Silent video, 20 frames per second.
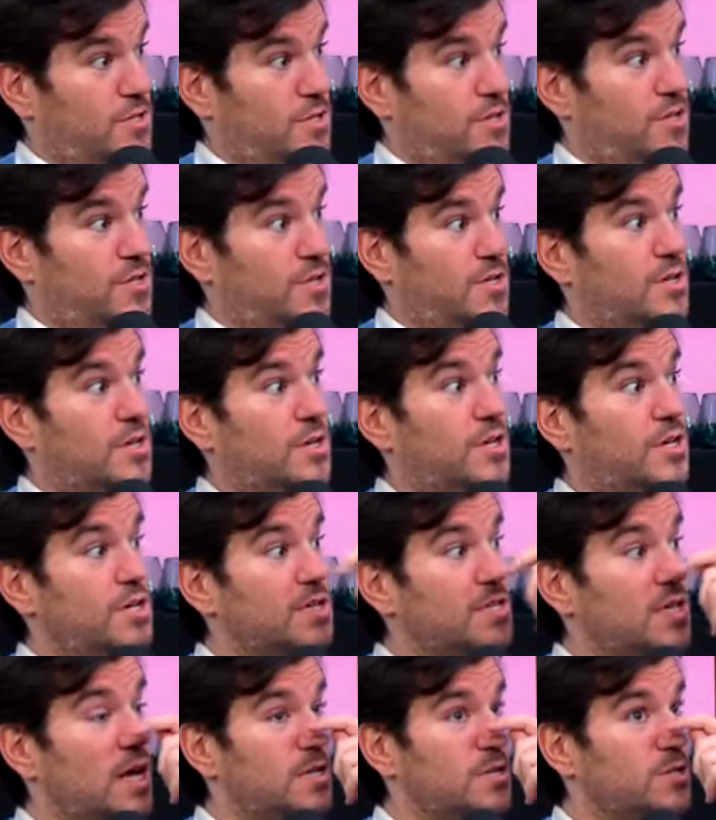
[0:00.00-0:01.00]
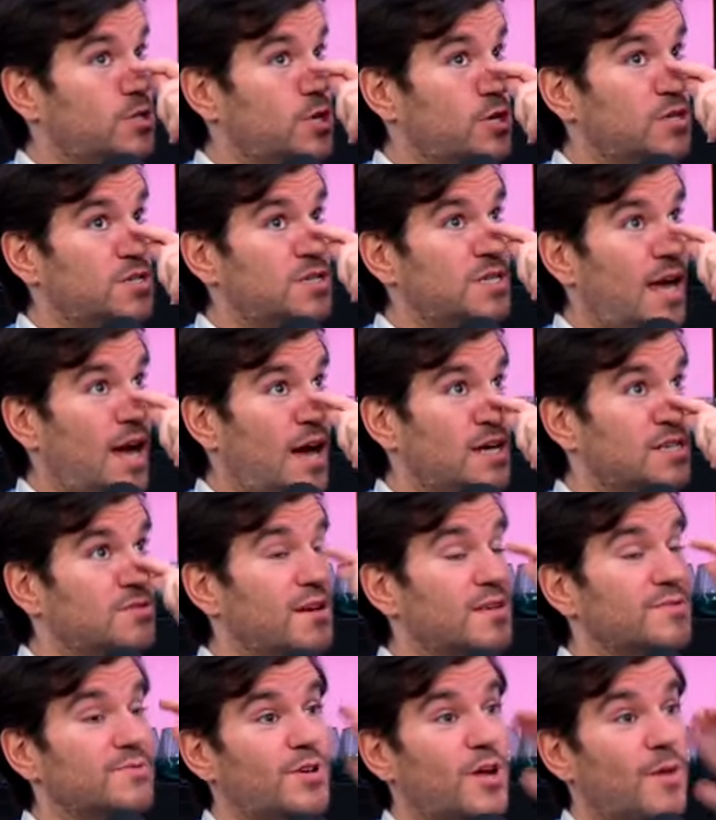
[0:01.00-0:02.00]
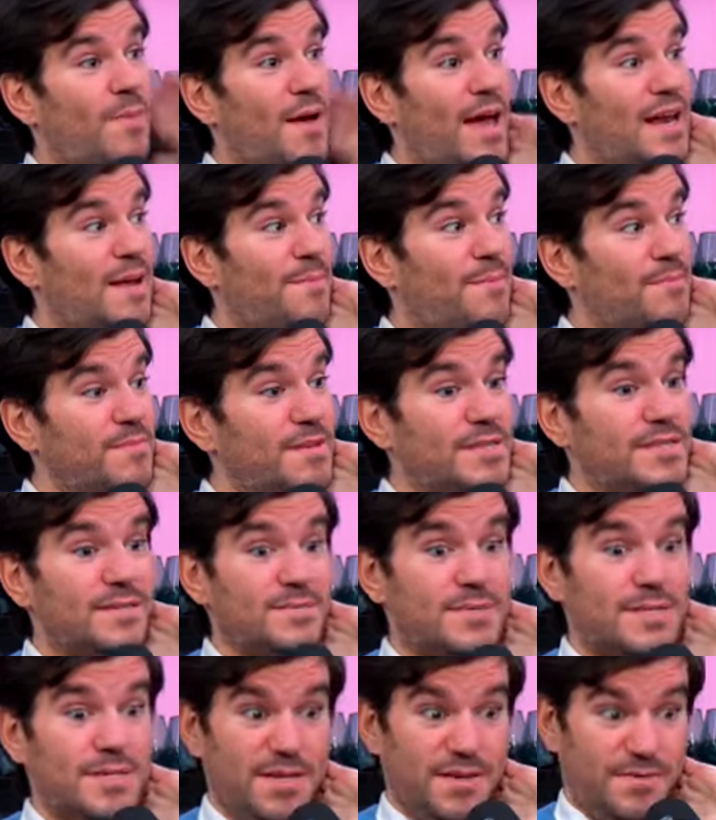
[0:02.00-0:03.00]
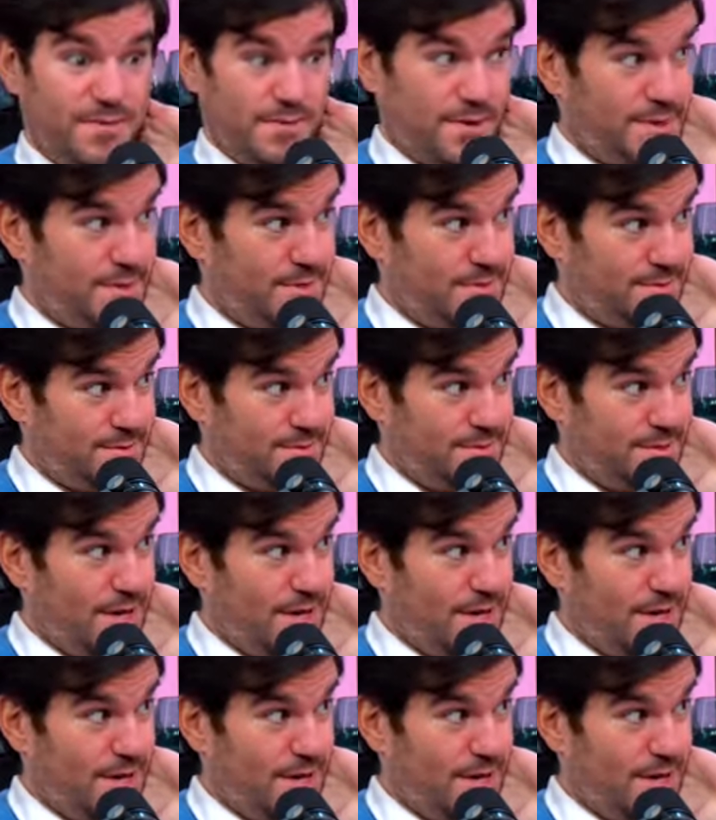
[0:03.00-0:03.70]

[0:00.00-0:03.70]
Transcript: Yes. Because on Jersey Housewives, we know pineapple means something different. Yeah.